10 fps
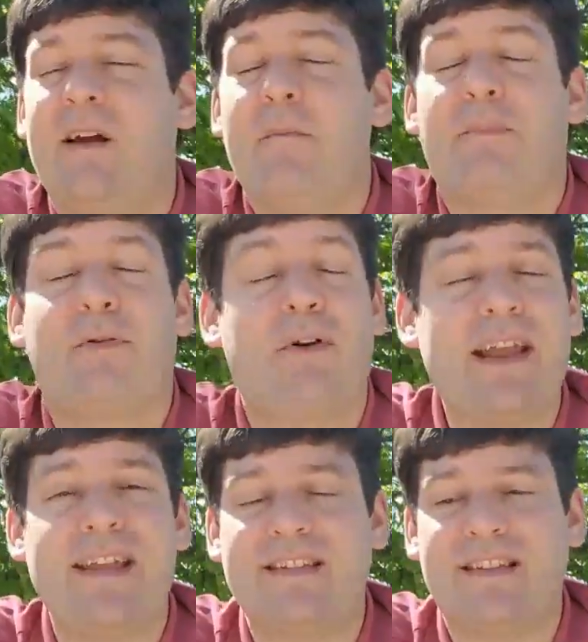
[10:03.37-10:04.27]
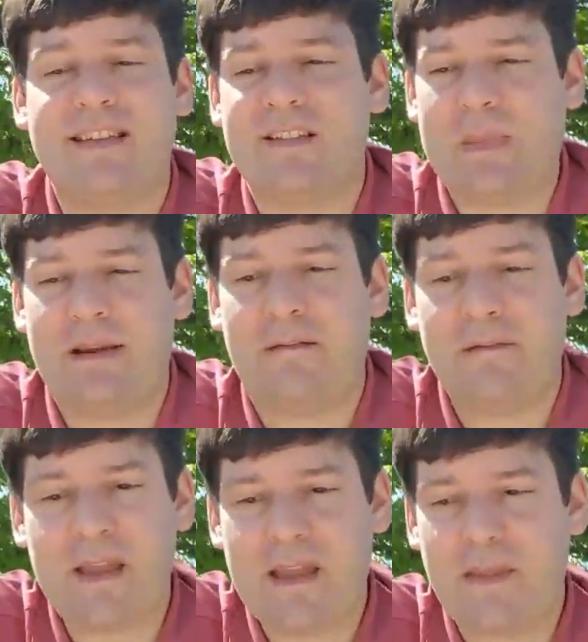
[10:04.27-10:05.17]
praised these men of
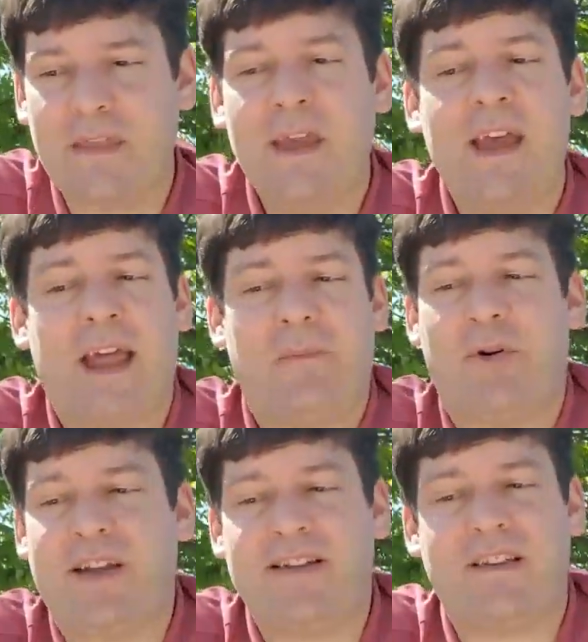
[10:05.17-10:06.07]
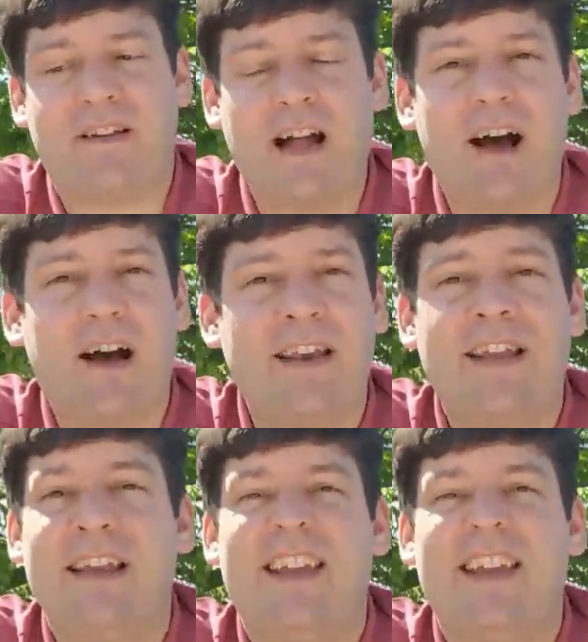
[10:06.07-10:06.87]
faith and praised their God.